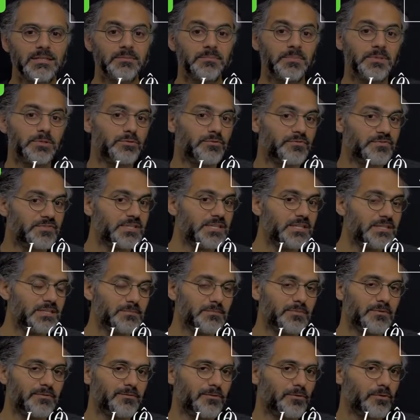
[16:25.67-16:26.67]
but you've seen it
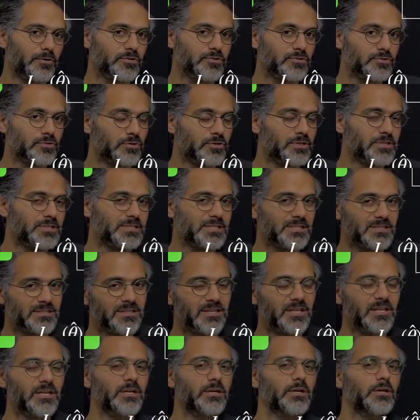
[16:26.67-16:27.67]
before, so is it
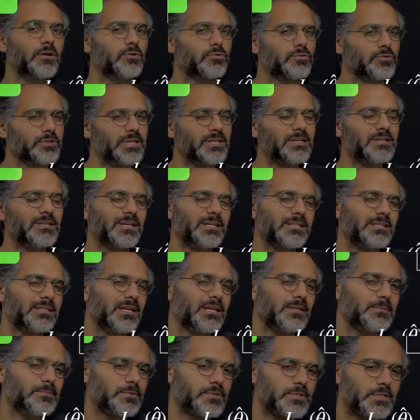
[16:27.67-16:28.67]
a real
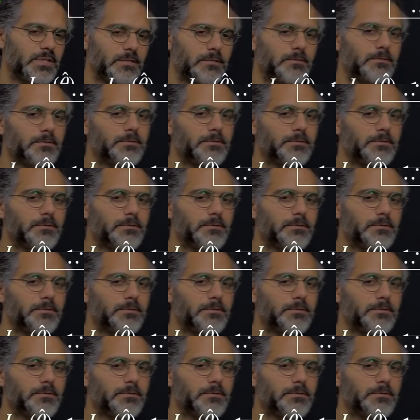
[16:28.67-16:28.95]
98%?